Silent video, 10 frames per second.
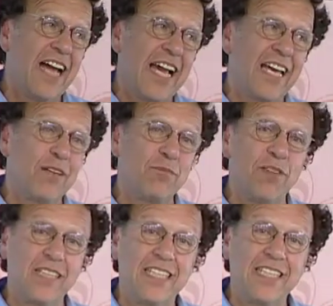I had a
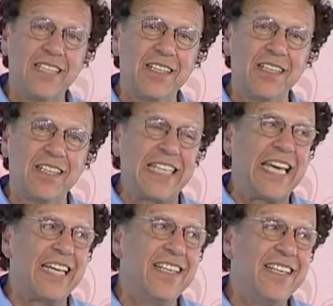
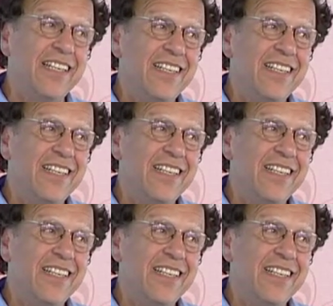kid,